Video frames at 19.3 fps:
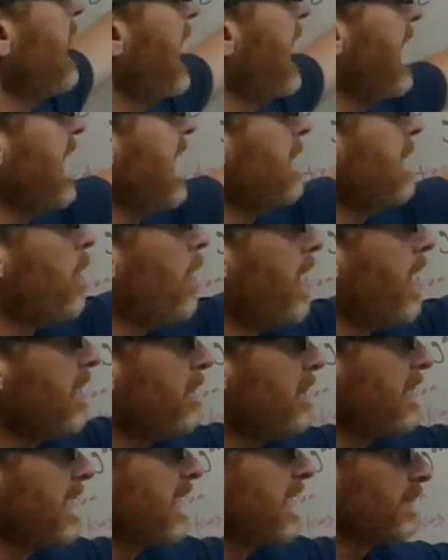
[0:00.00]
A, point
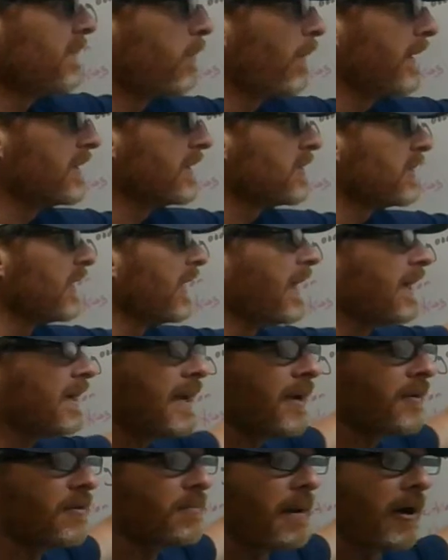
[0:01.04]
B, or point C, it
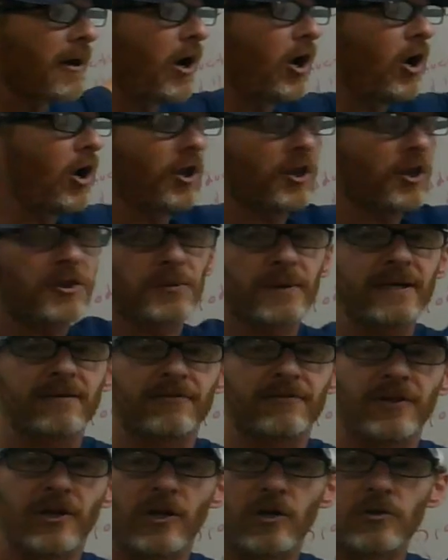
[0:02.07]
doesn't matter. All three of
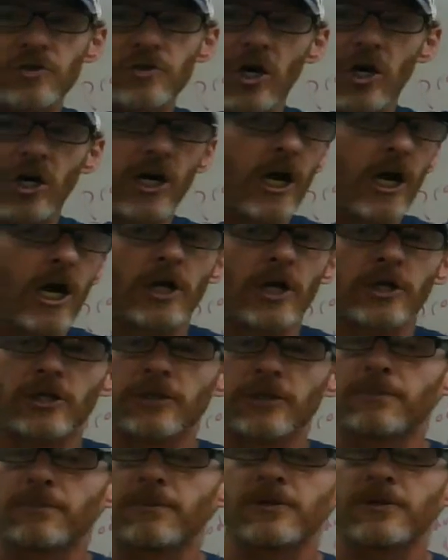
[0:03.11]
those are
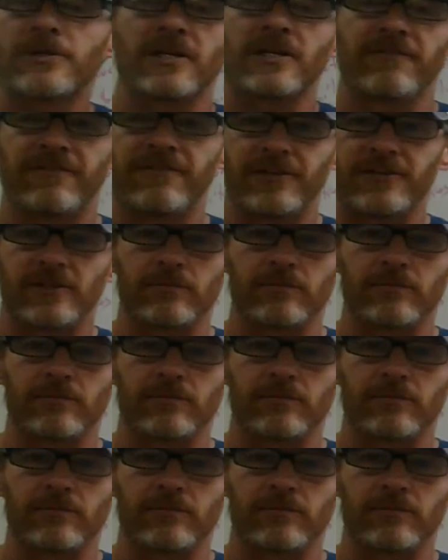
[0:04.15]
100% efficient.